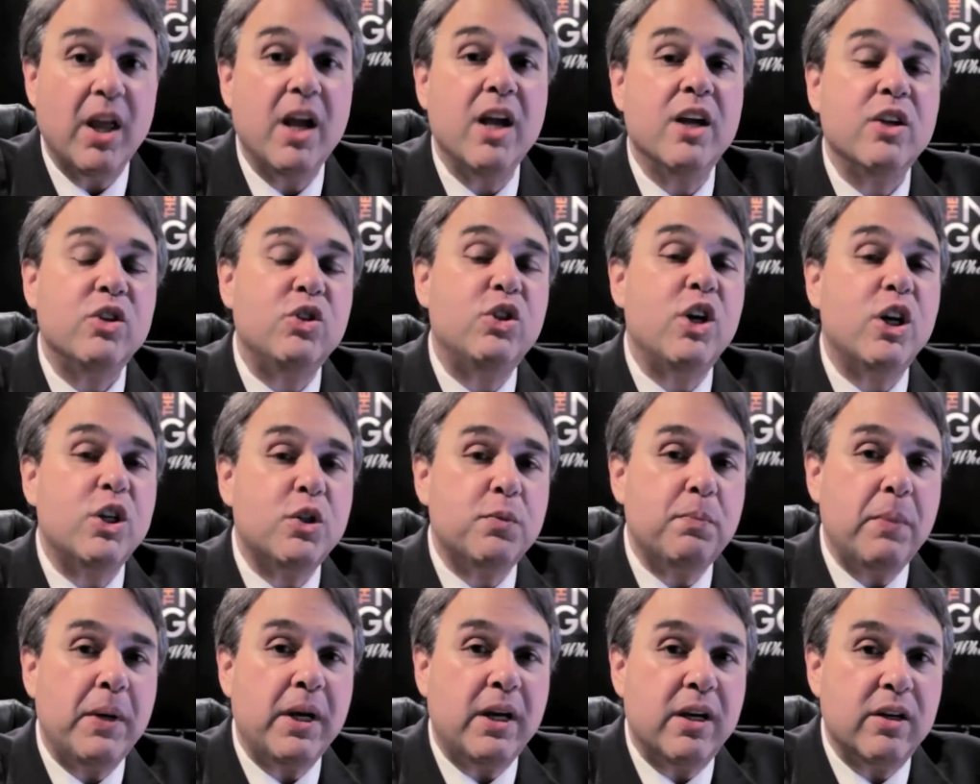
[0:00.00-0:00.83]
Just
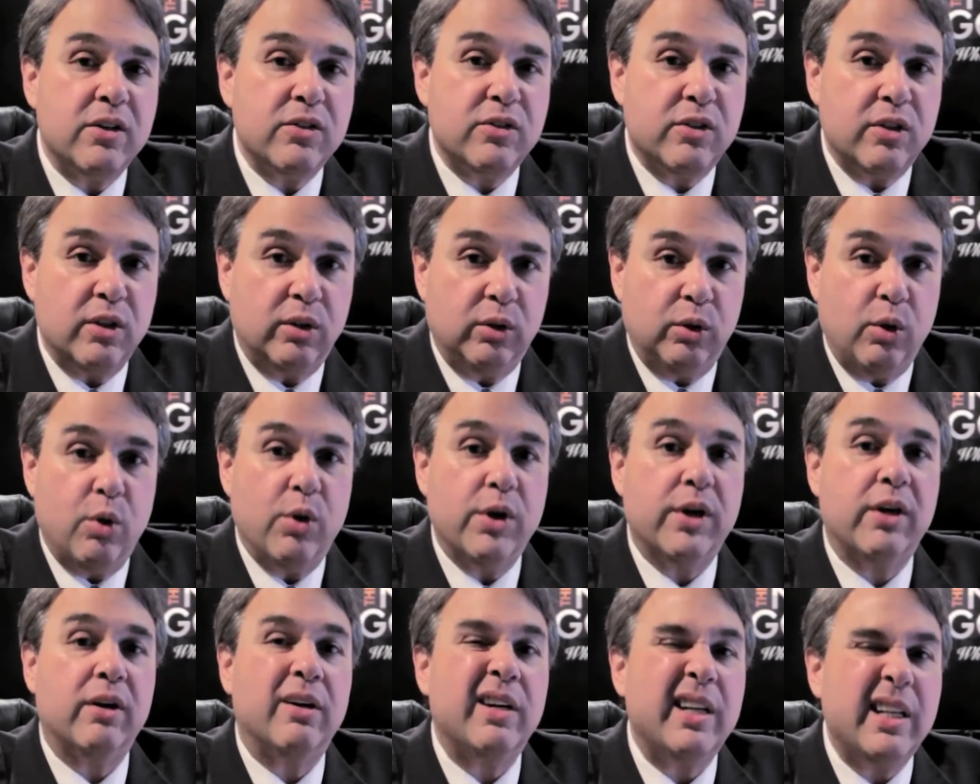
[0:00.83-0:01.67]
because the
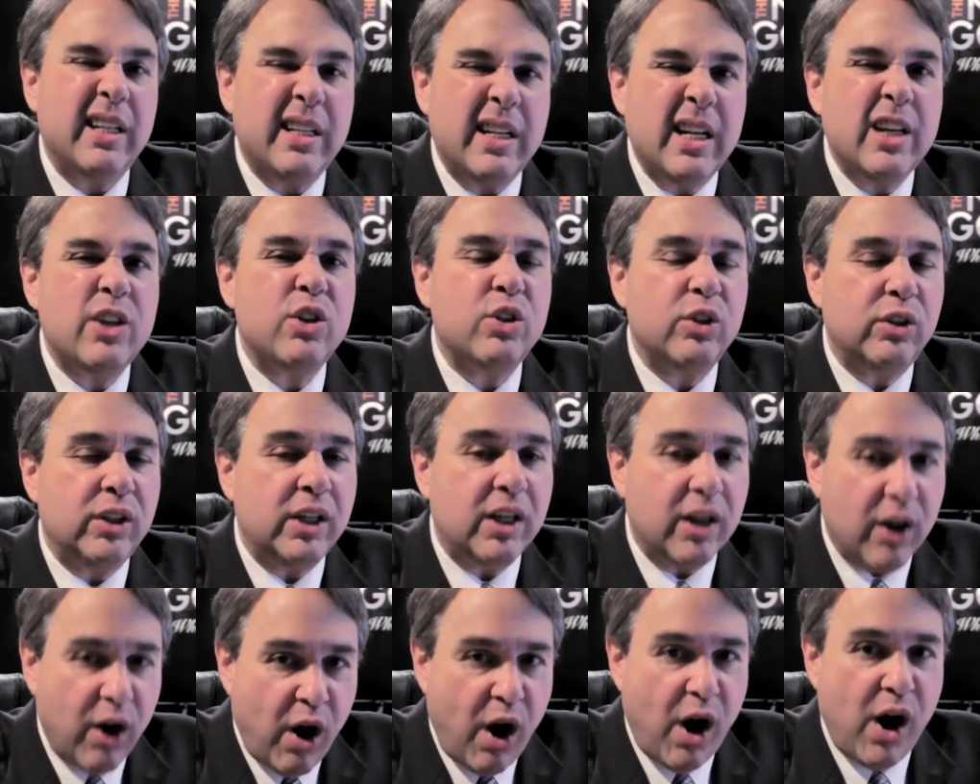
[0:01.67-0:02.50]
lawyer initially
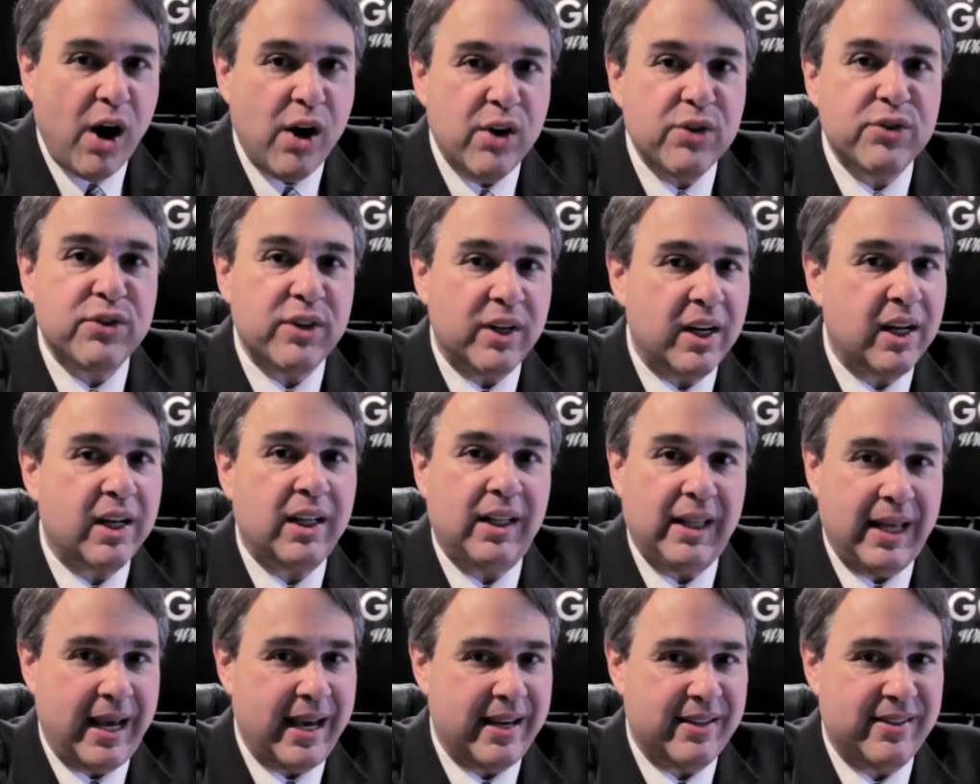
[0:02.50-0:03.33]
calls it a
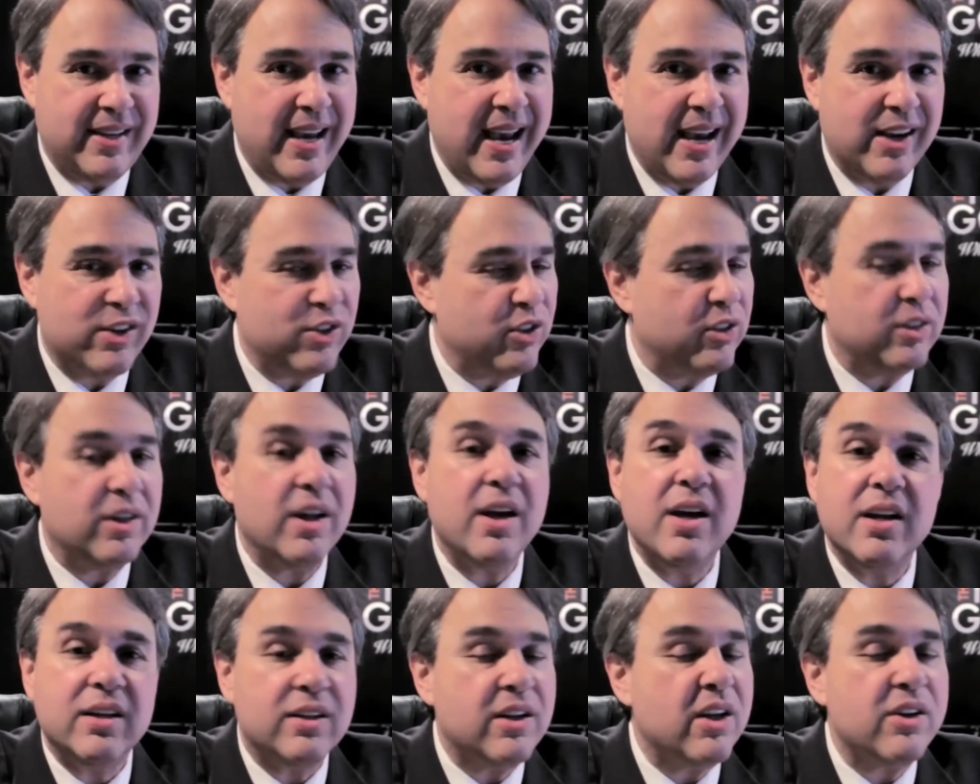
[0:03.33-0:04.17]
class action
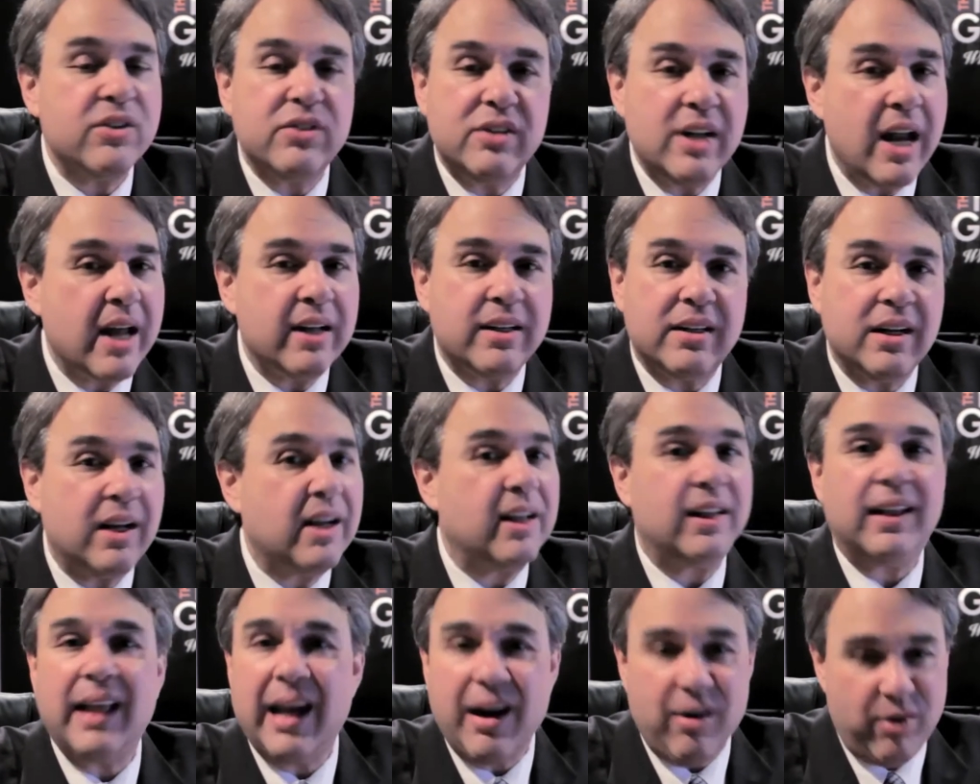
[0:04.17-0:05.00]
does not
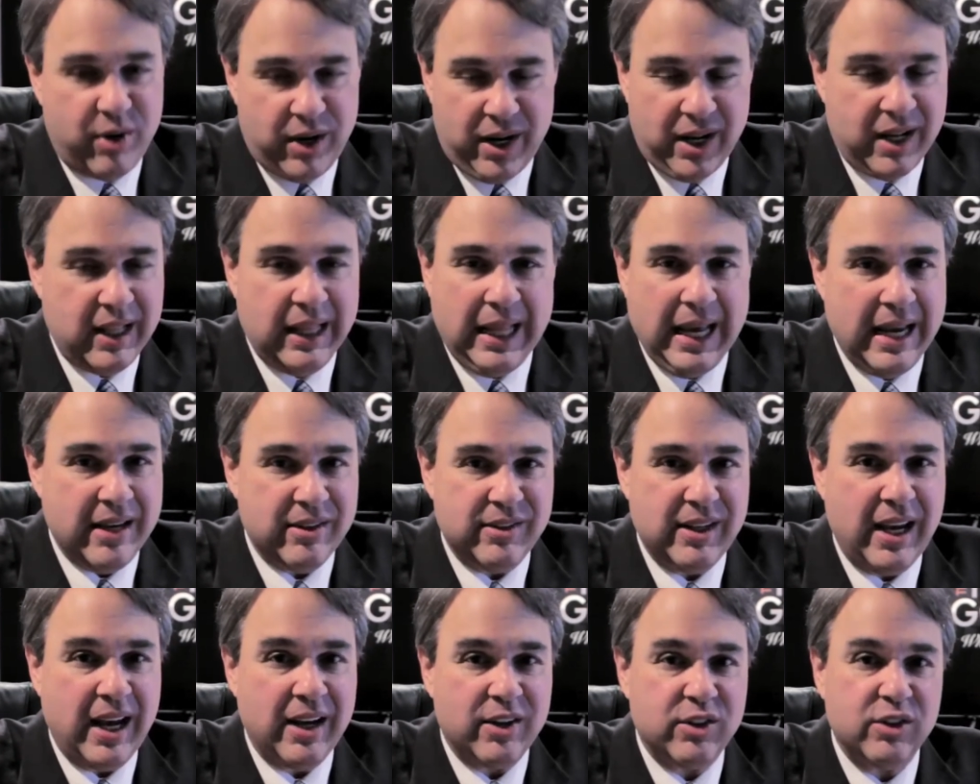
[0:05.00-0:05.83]
declare it a class
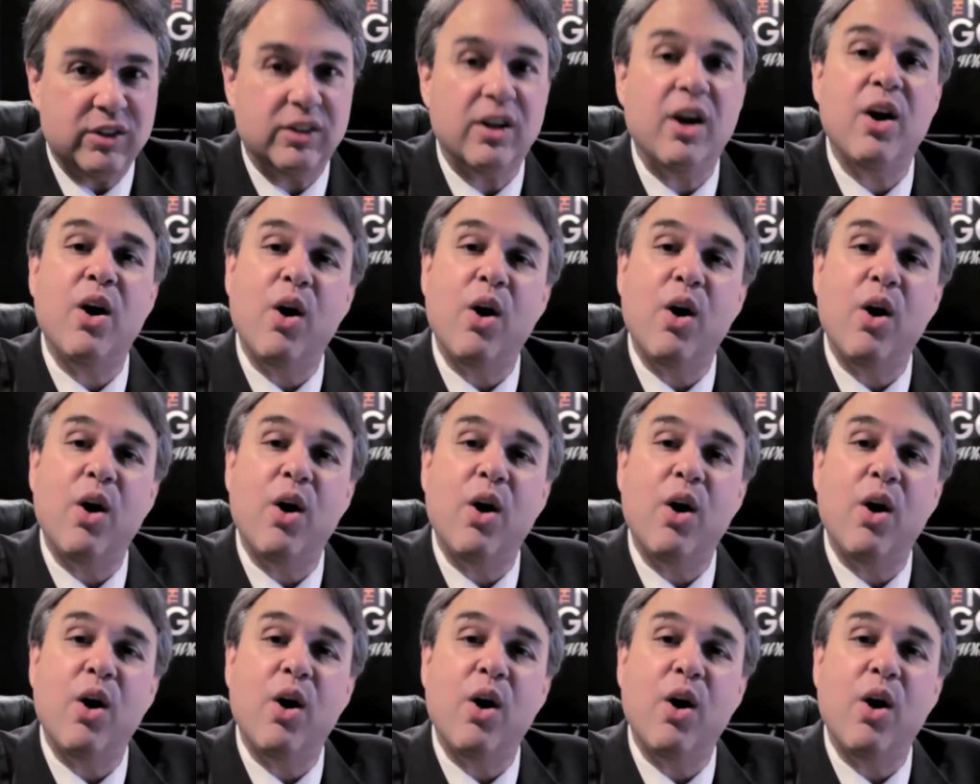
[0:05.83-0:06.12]
action.